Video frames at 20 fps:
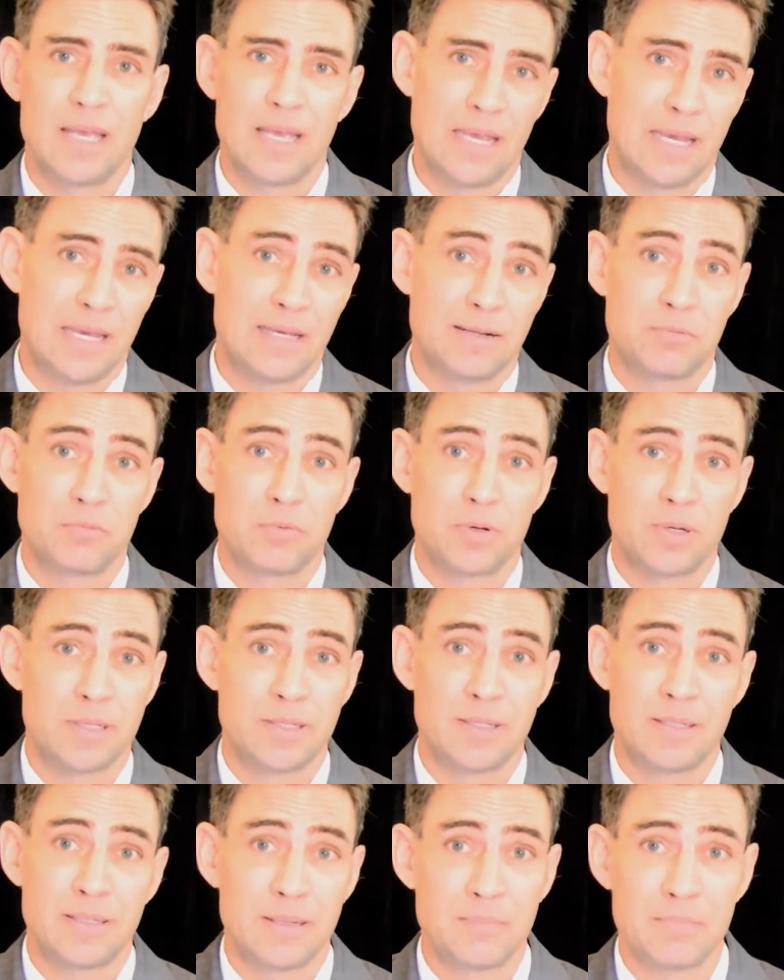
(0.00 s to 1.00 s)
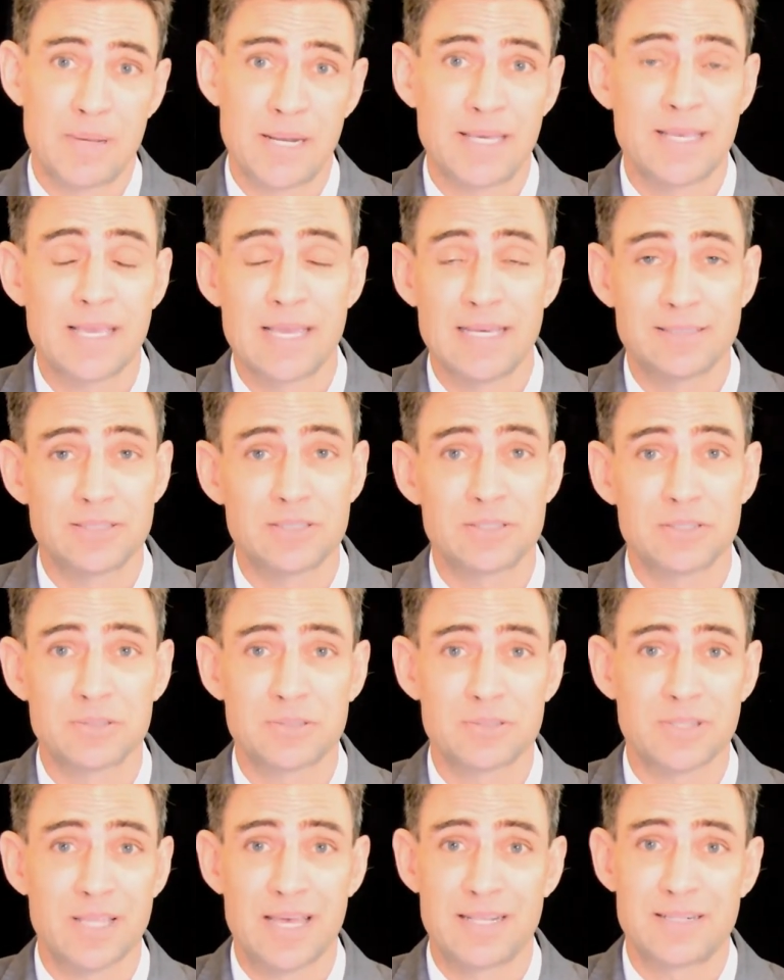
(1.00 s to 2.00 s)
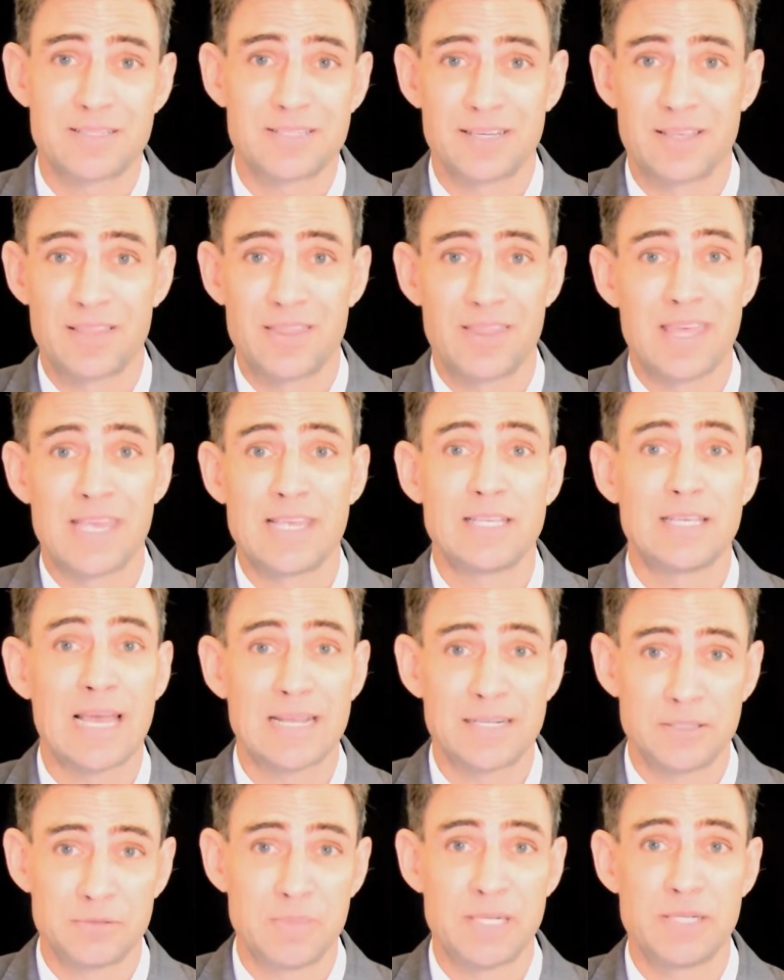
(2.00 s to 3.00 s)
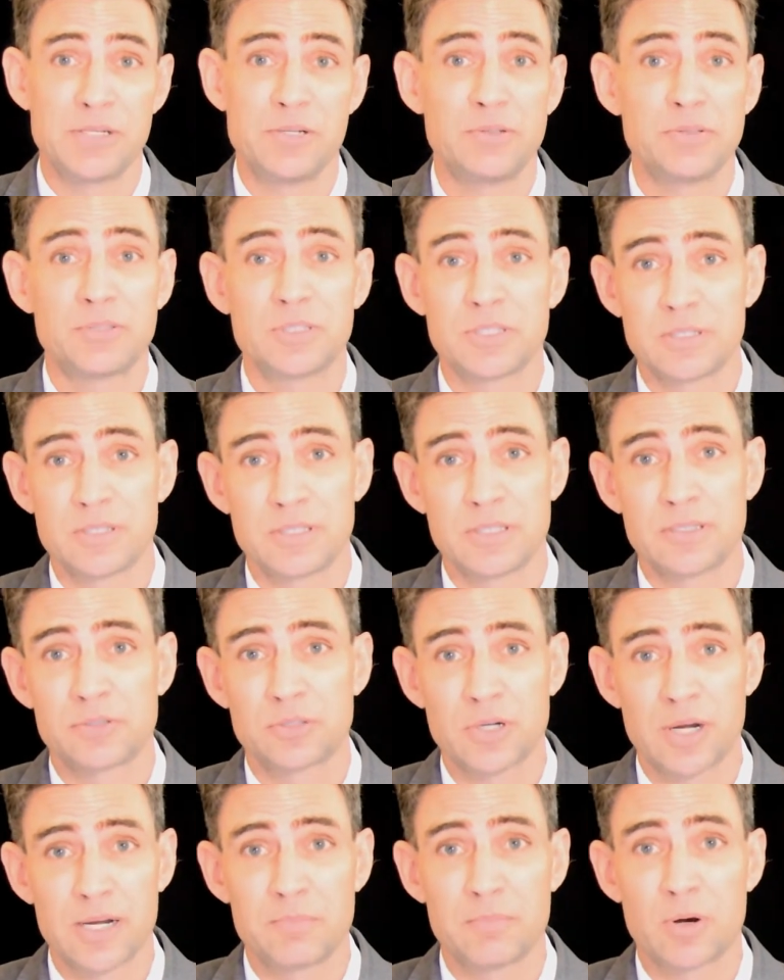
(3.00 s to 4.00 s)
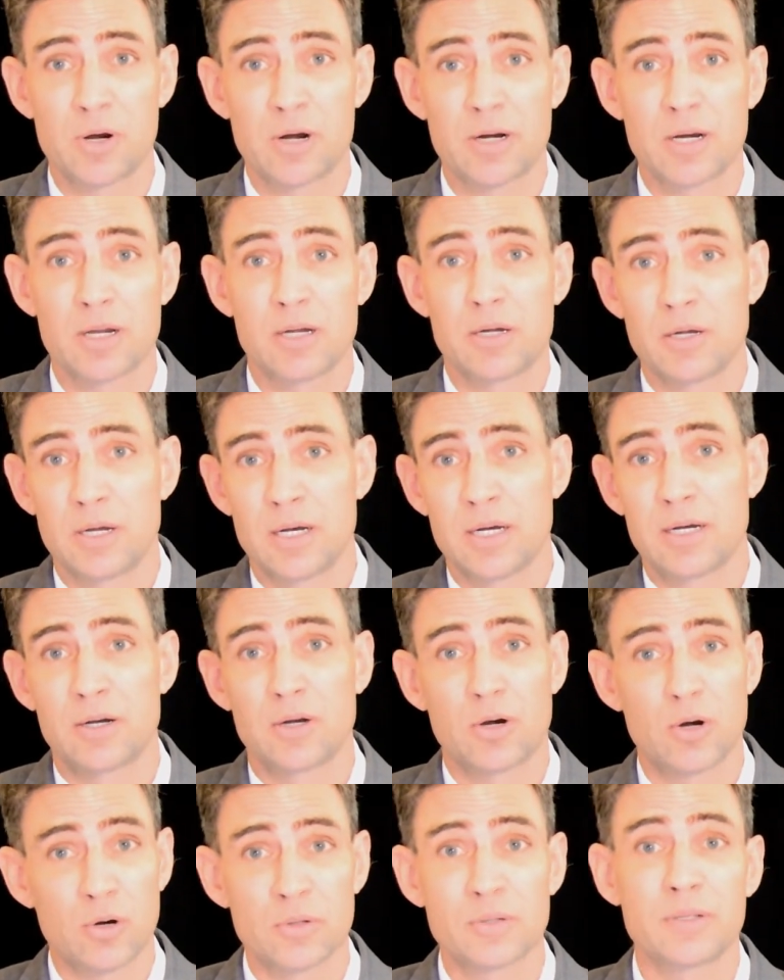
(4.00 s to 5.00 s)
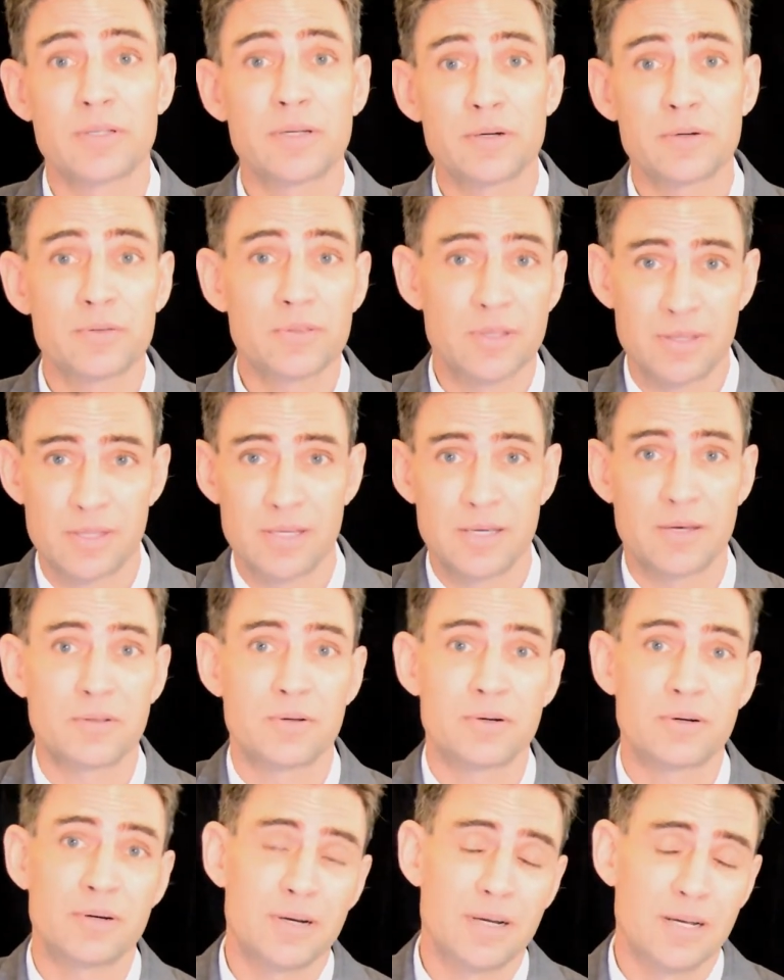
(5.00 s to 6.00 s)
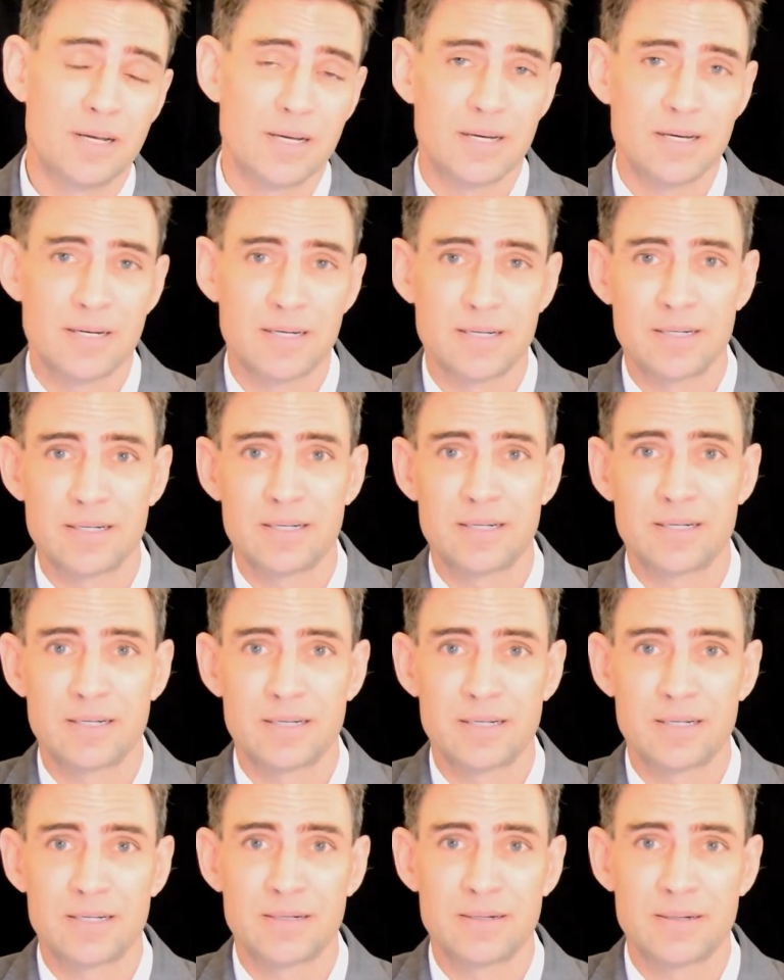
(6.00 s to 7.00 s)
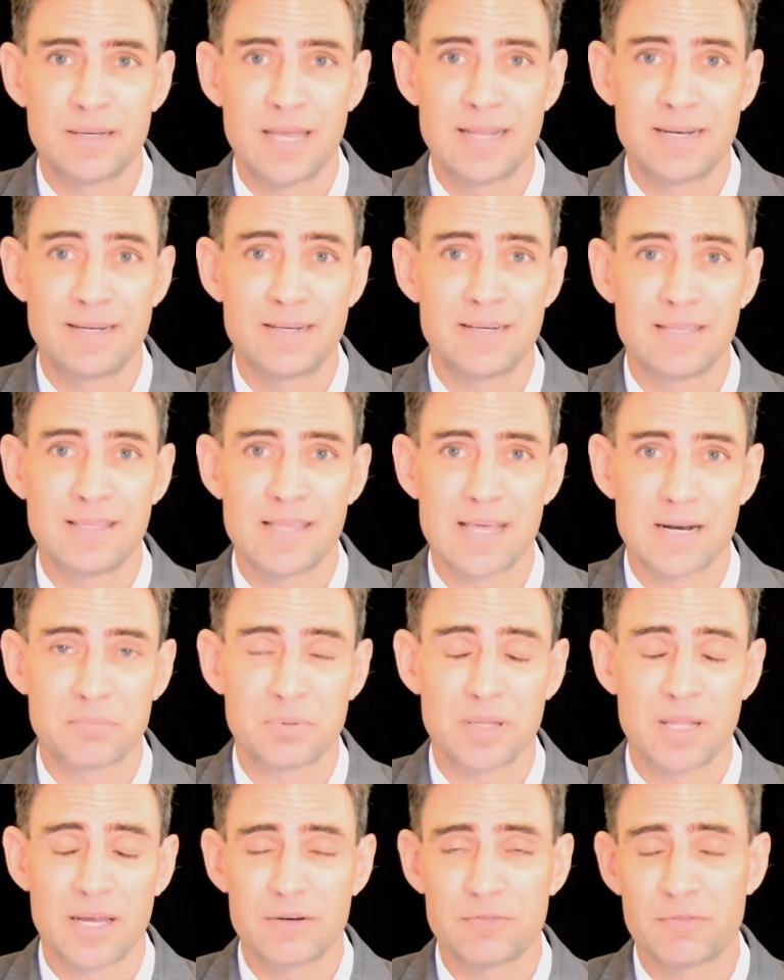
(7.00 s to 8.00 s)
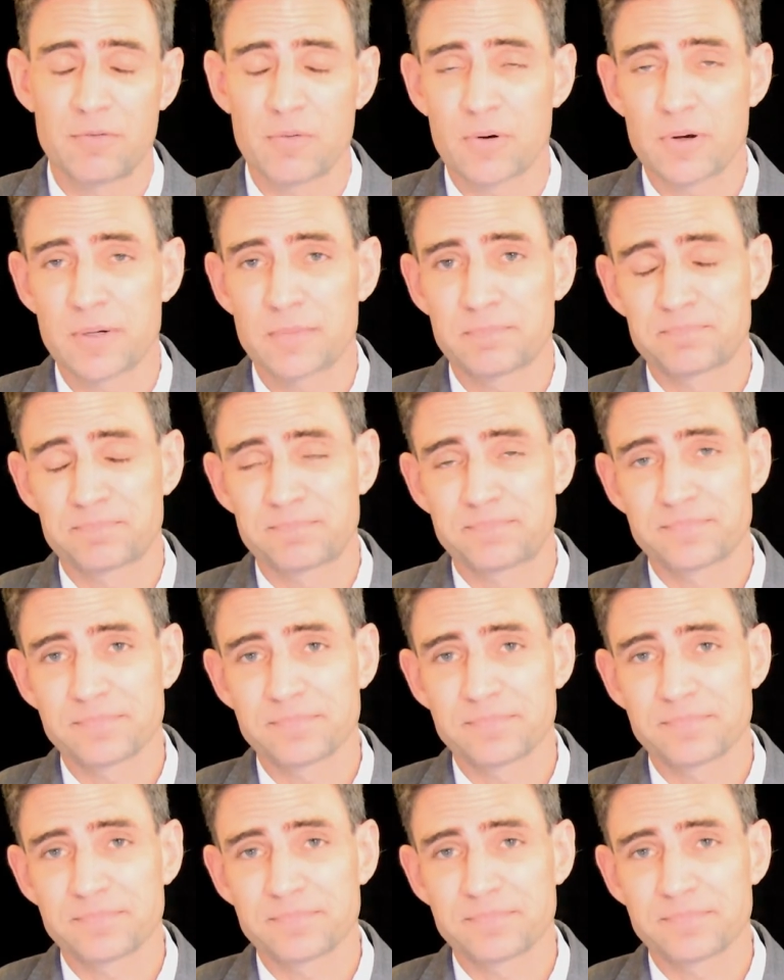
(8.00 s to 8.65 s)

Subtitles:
and in many cases that they had been using the trademark earlier than the other entity that applied for it.